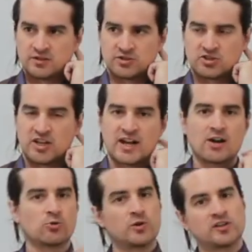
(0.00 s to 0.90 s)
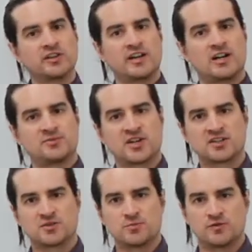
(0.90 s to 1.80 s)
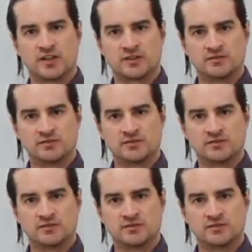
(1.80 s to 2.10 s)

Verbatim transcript: you're saying how quickly that object is moving,